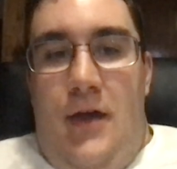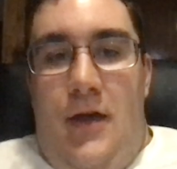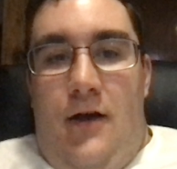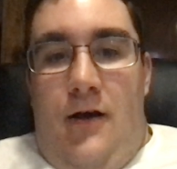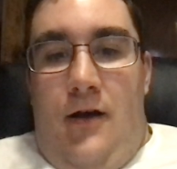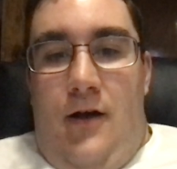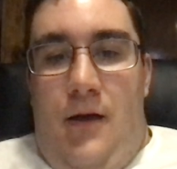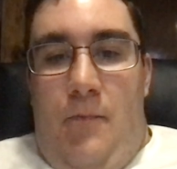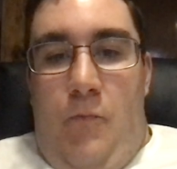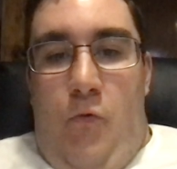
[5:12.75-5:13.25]

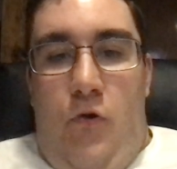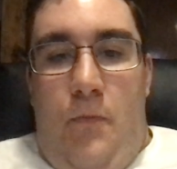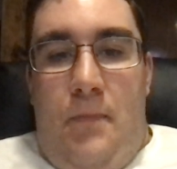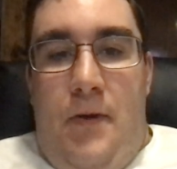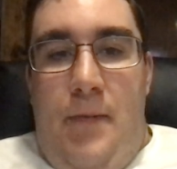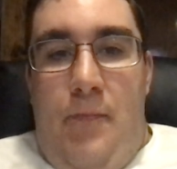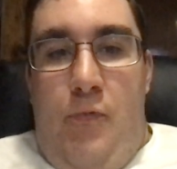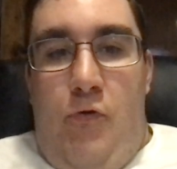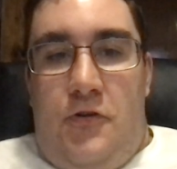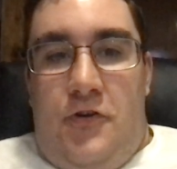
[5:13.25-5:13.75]
More
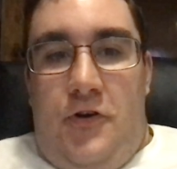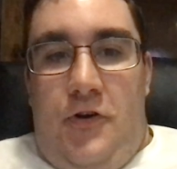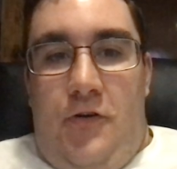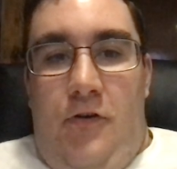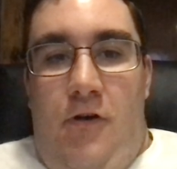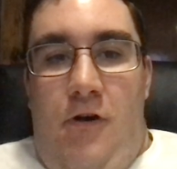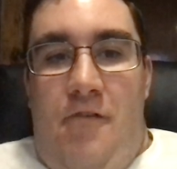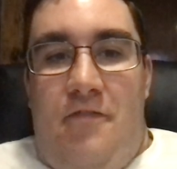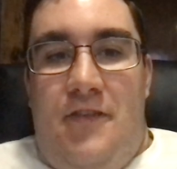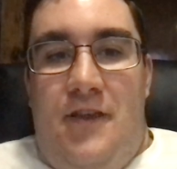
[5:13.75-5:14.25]
people are turned
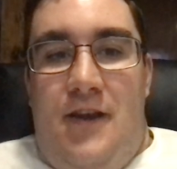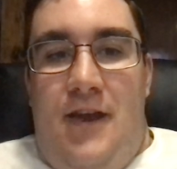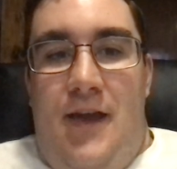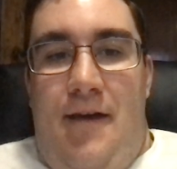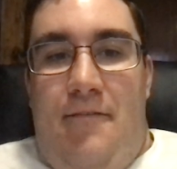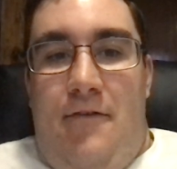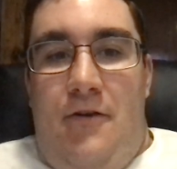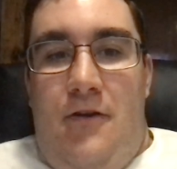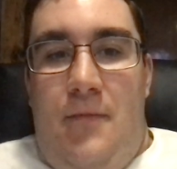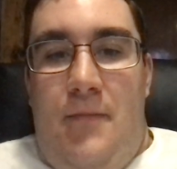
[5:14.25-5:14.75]
off than
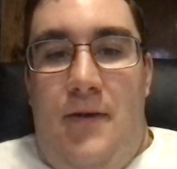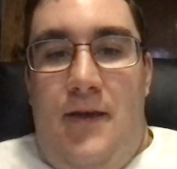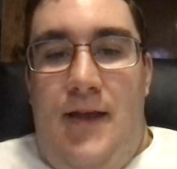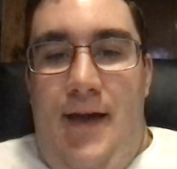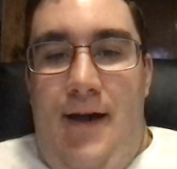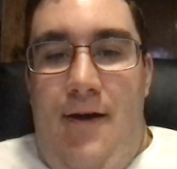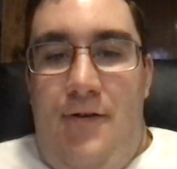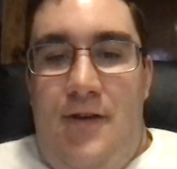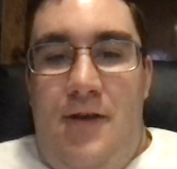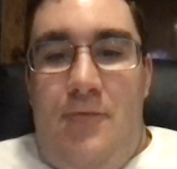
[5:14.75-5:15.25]
ever. I mean,
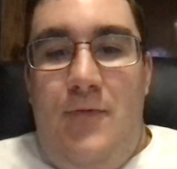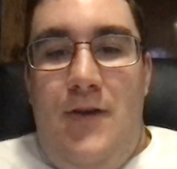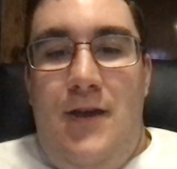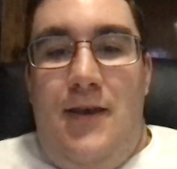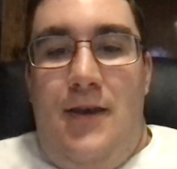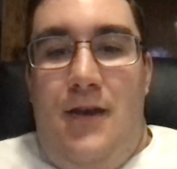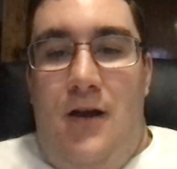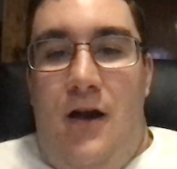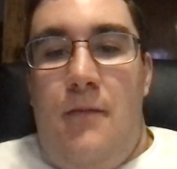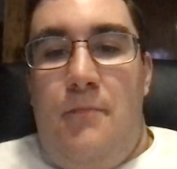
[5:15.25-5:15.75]
how can we
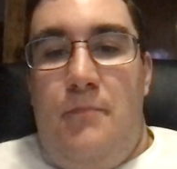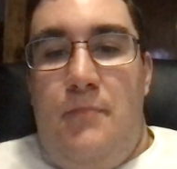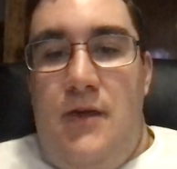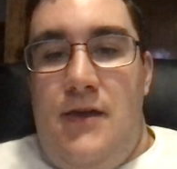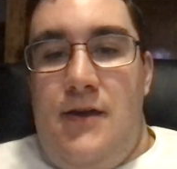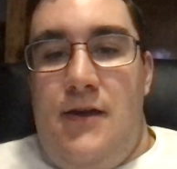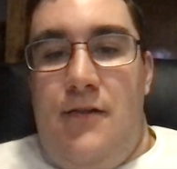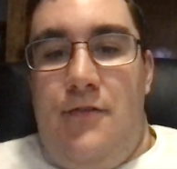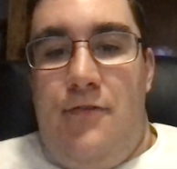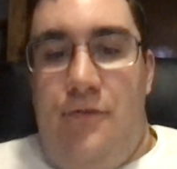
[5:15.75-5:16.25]
not be
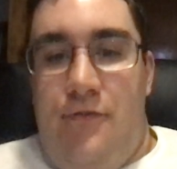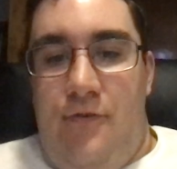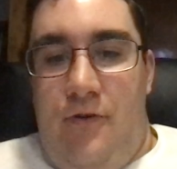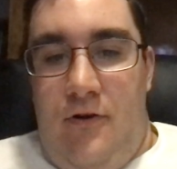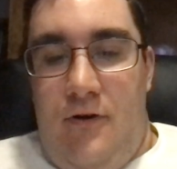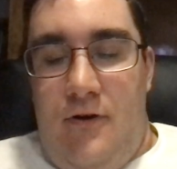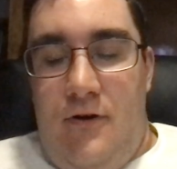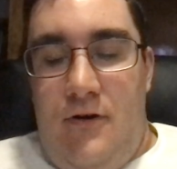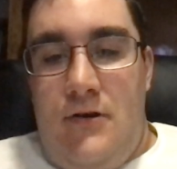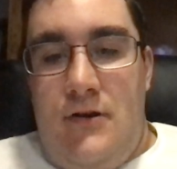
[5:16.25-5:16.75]

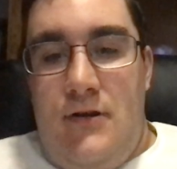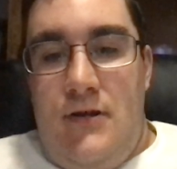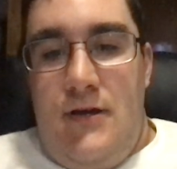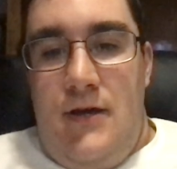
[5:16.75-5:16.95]
concerned?